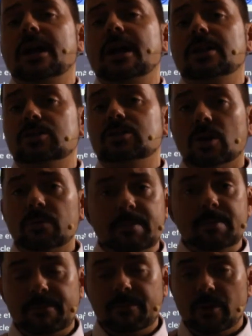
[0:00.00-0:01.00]
you still
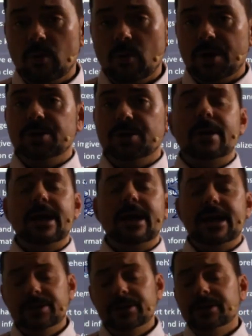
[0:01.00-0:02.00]
remember what you read,
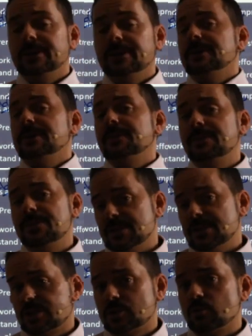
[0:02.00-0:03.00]
this
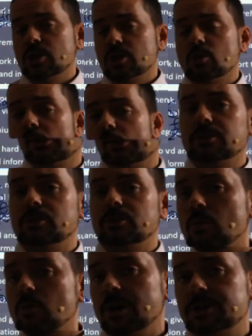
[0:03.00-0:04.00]
is what you want to do. You
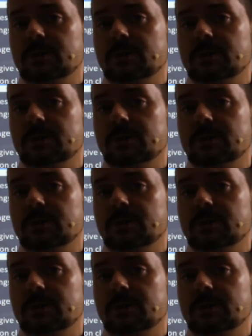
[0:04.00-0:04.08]
want to be a